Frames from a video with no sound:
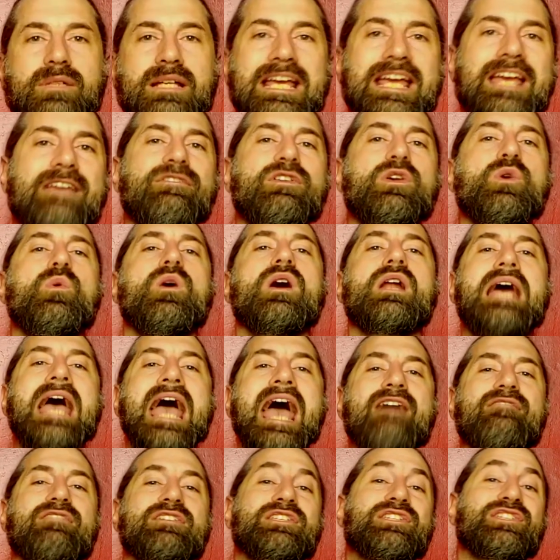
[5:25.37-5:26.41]
If you want to
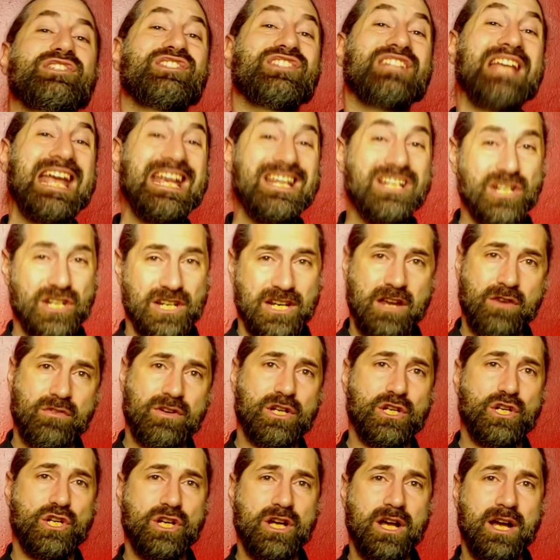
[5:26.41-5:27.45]
have a stationary
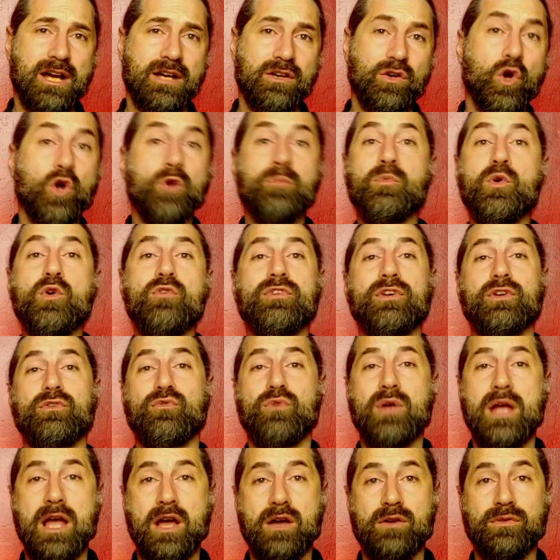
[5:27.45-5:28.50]
shot or move it
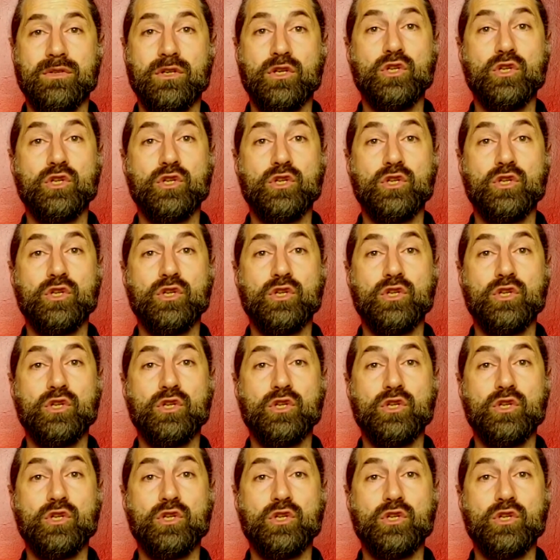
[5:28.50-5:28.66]
around,